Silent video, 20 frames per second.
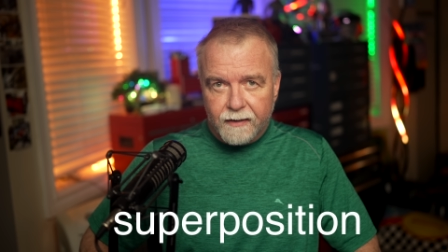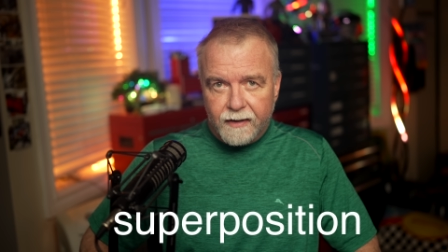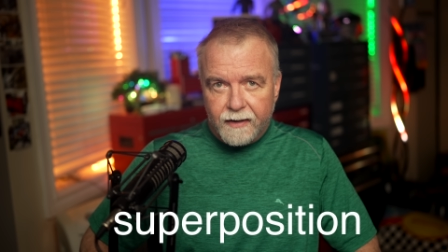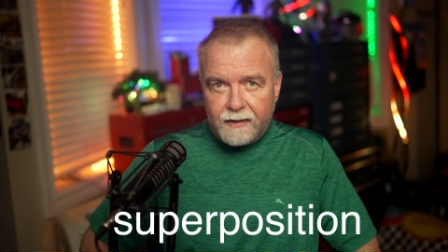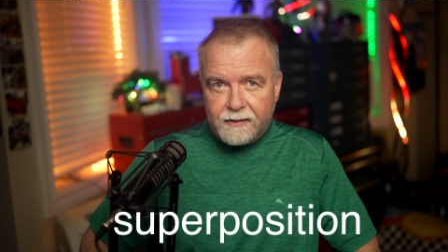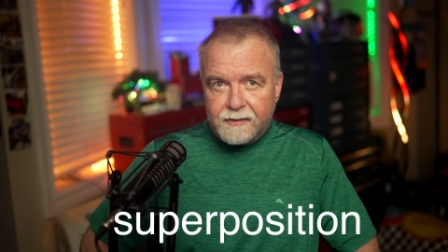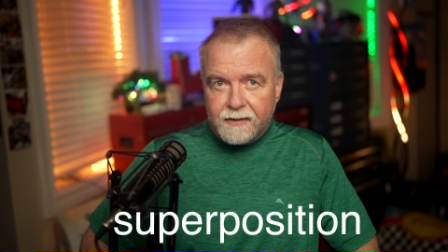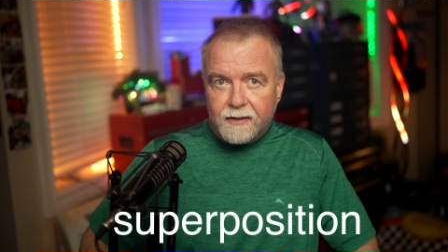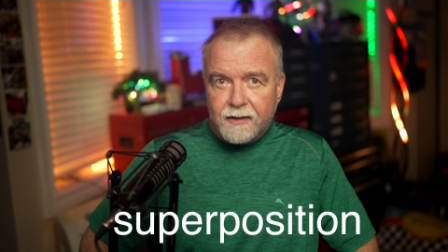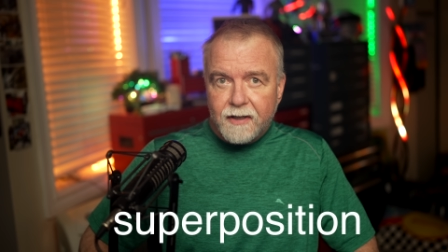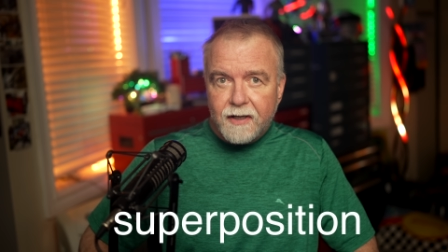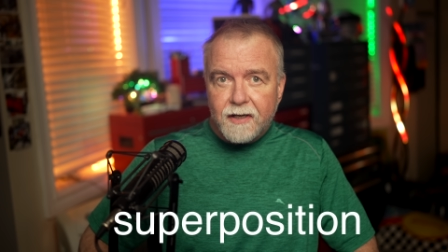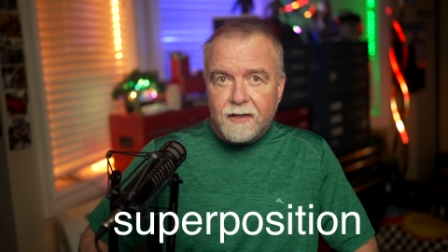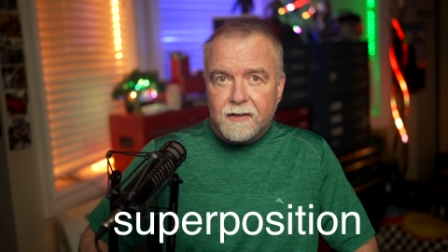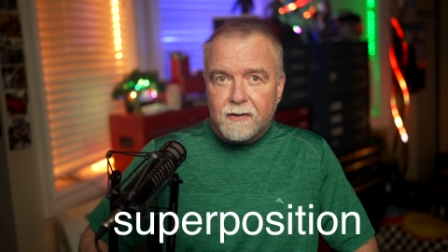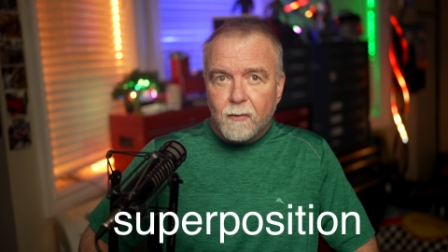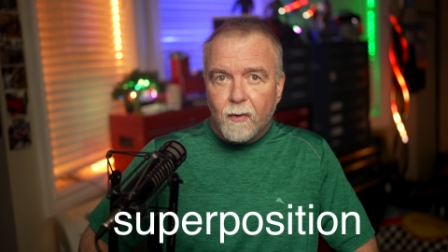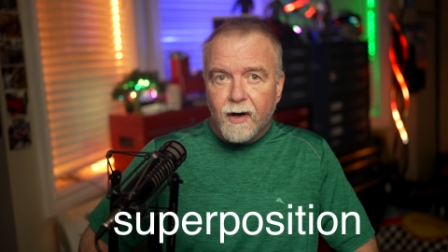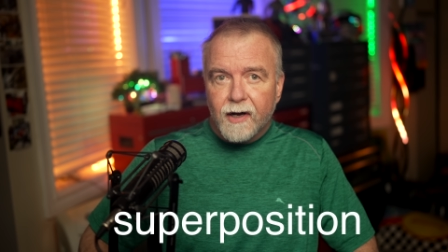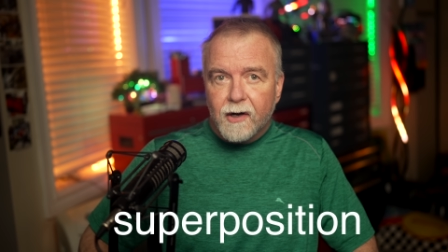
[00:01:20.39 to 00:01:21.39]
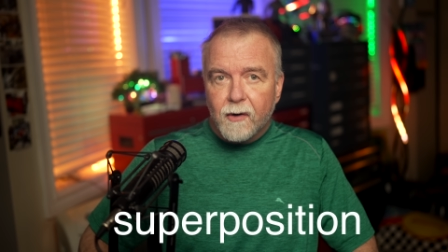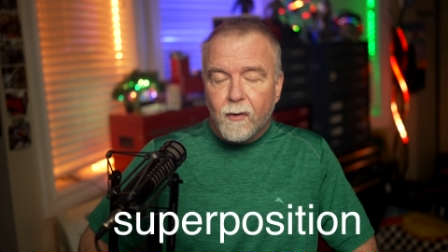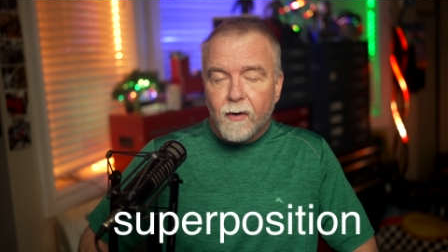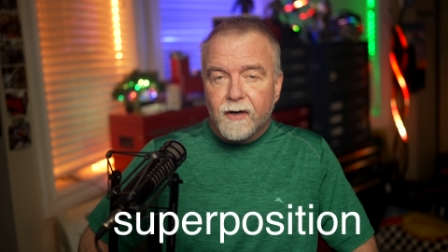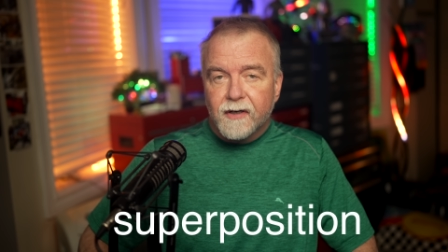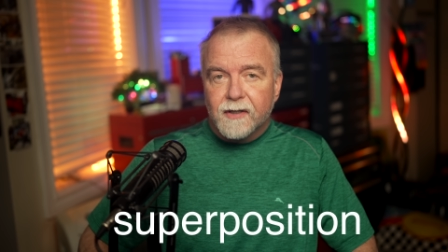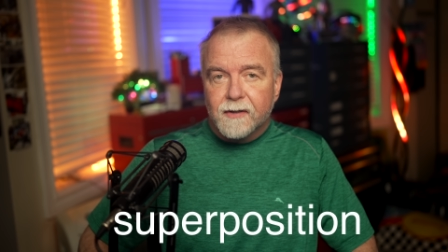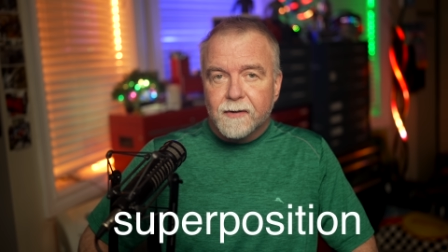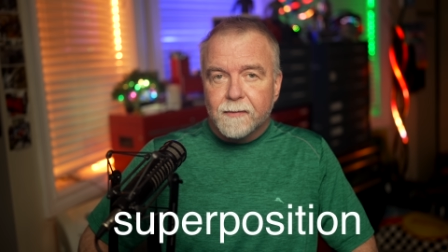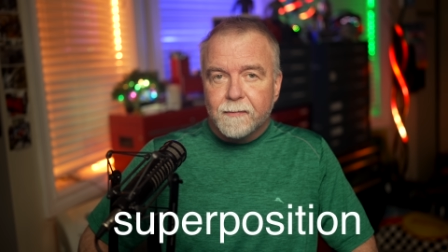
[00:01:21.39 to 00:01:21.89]
and it's the key to why
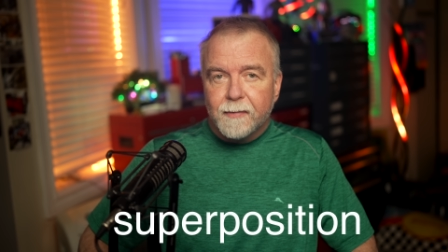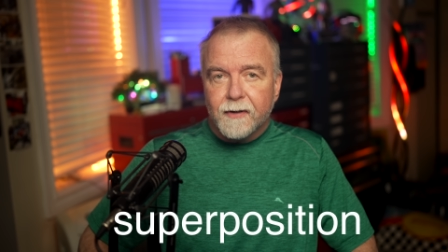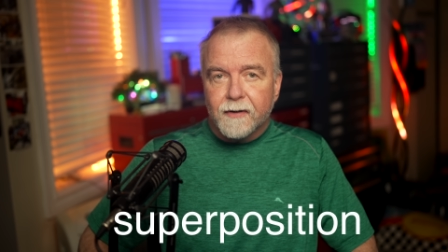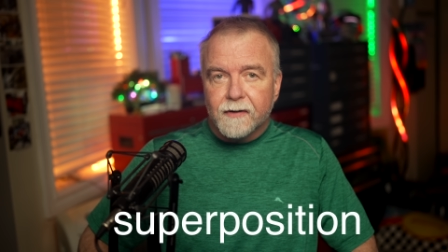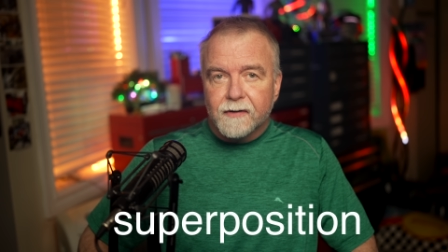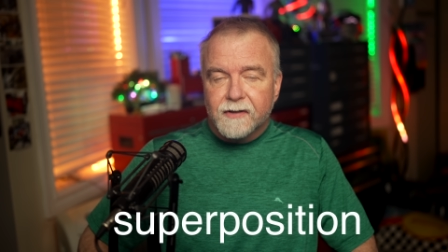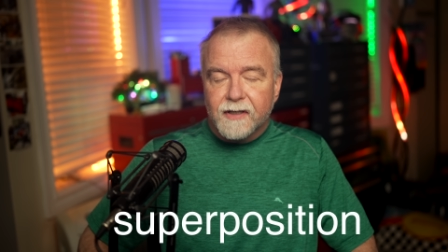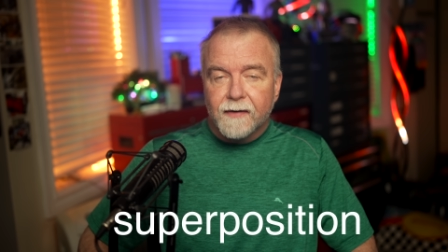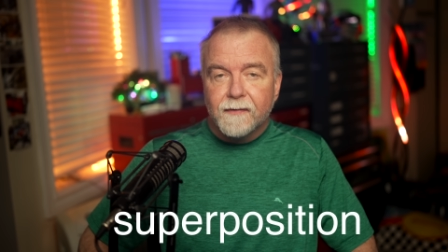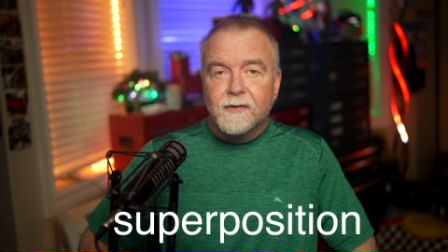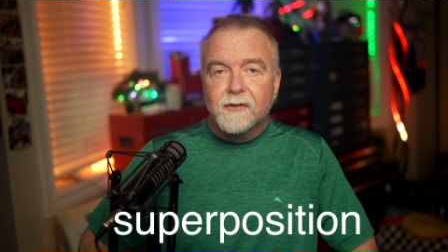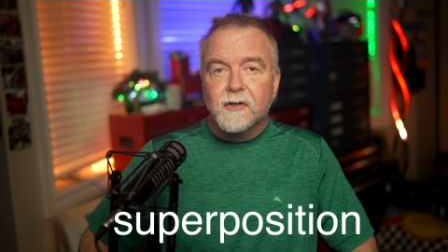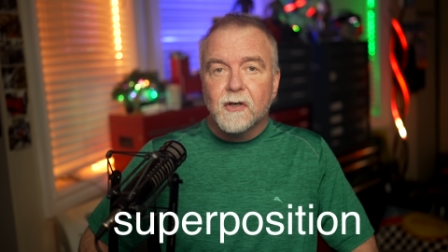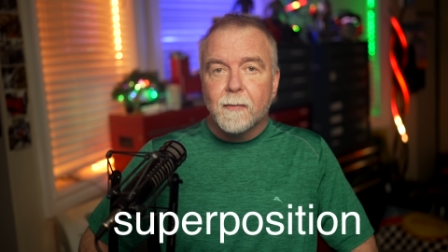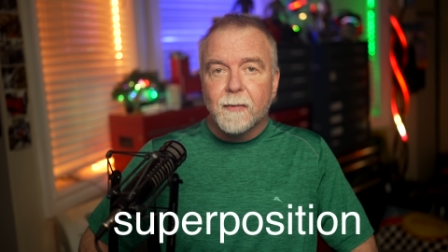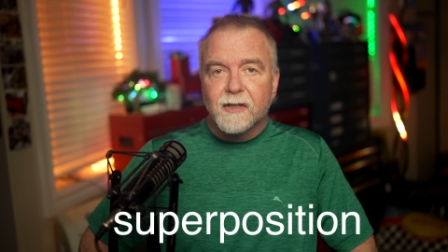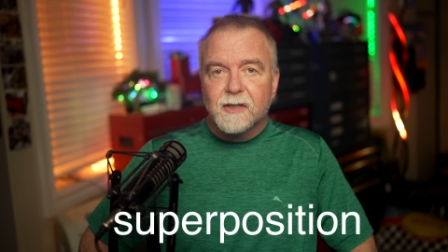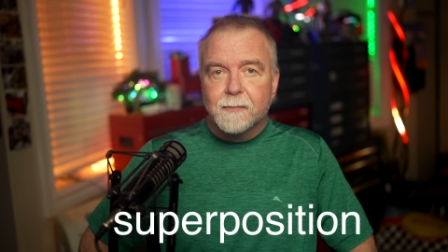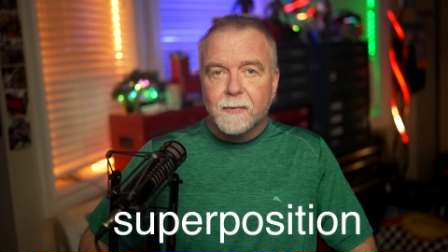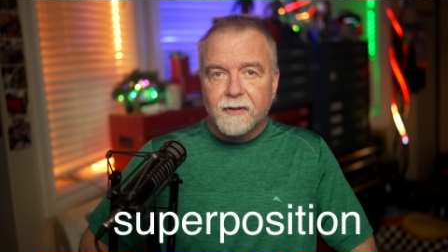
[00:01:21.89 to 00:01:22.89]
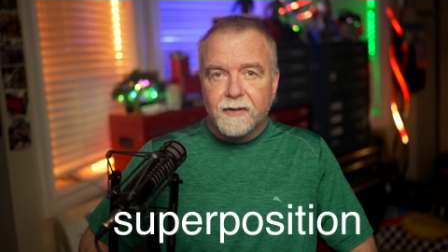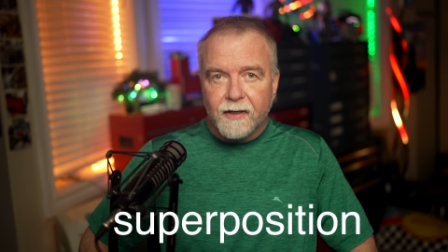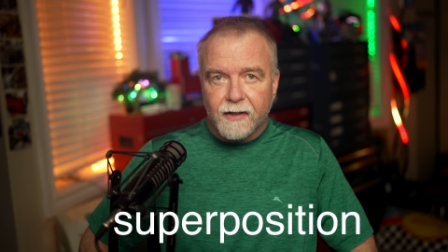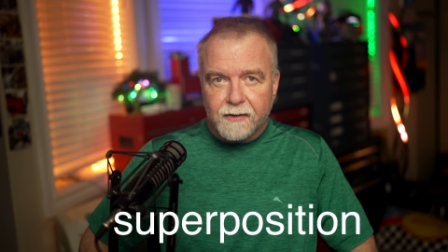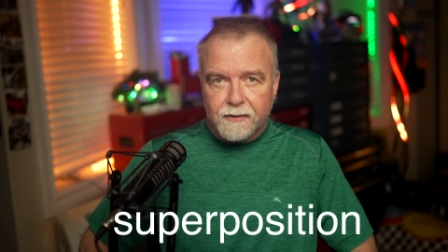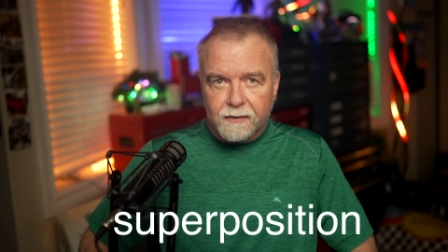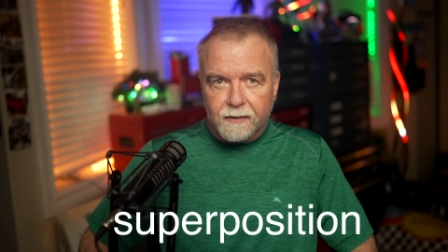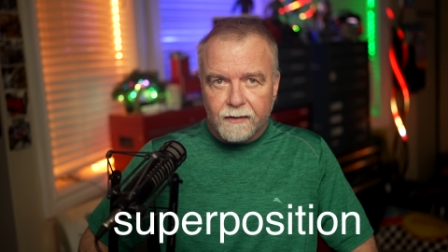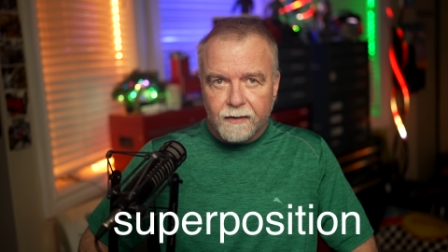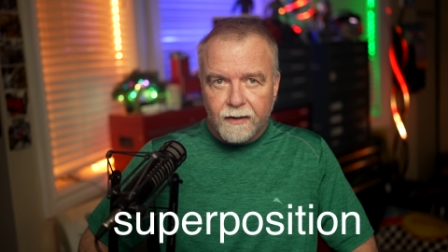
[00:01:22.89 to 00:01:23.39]
quantum computers have so much
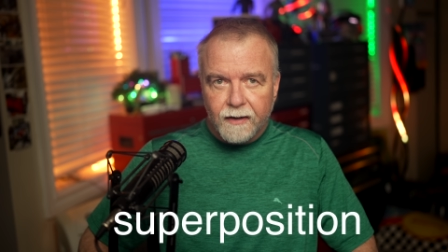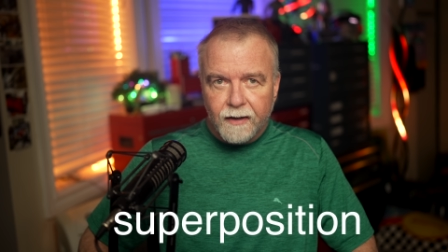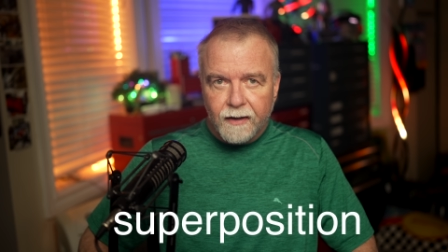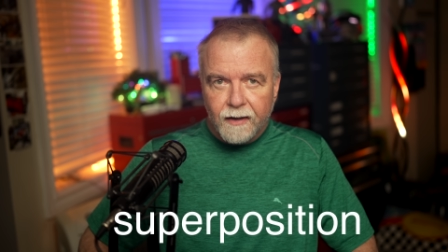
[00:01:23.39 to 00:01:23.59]
potential.